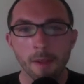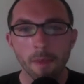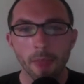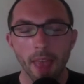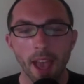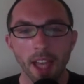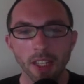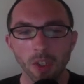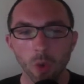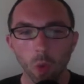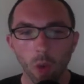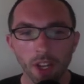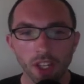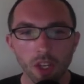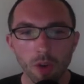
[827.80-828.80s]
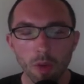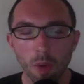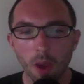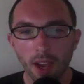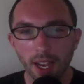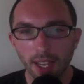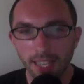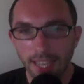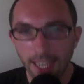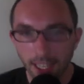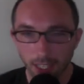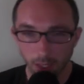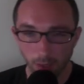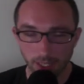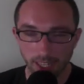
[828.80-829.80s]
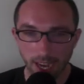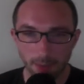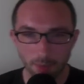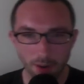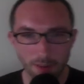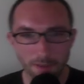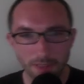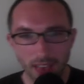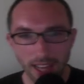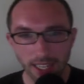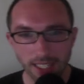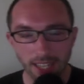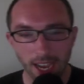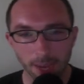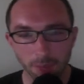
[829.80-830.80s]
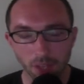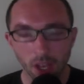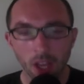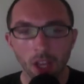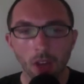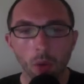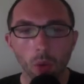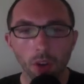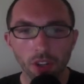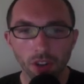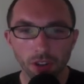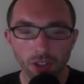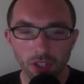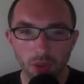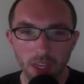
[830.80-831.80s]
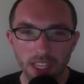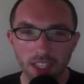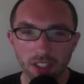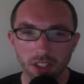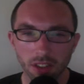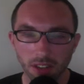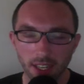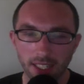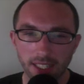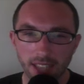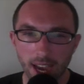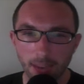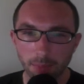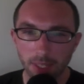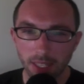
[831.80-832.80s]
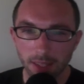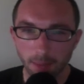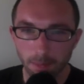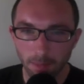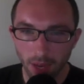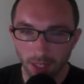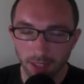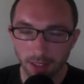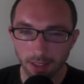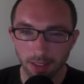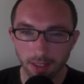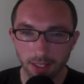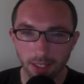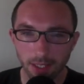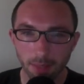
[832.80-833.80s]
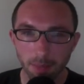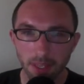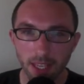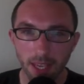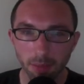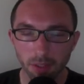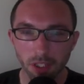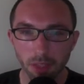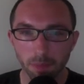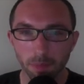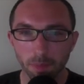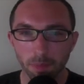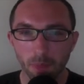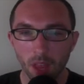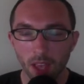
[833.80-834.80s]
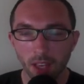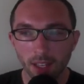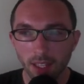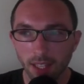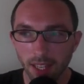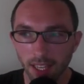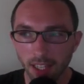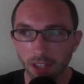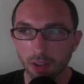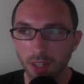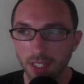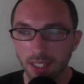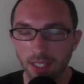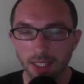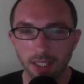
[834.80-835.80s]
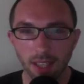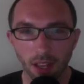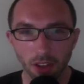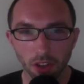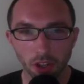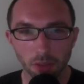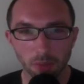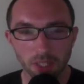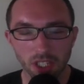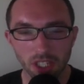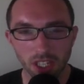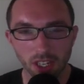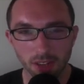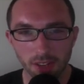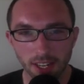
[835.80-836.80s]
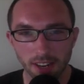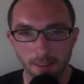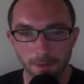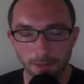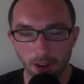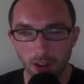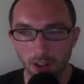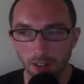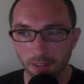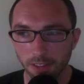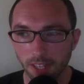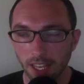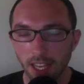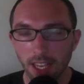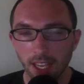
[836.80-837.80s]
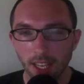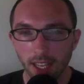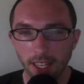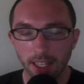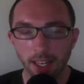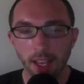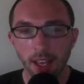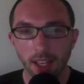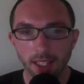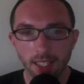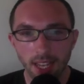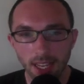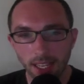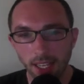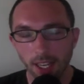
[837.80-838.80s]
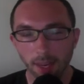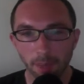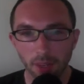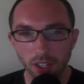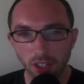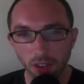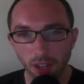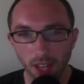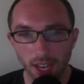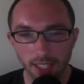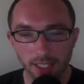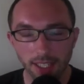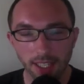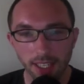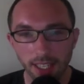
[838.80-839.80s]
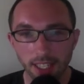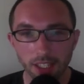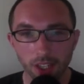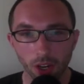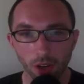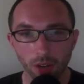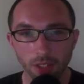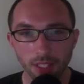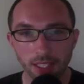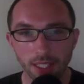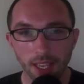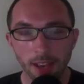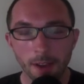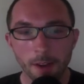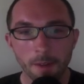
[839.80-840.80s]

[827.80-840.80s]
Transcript: And when you keto adapt or fat adapt, what you're doing is you're adapting the muscles to be able to increase the cellular machinery involved in taking up and utilizing ketones.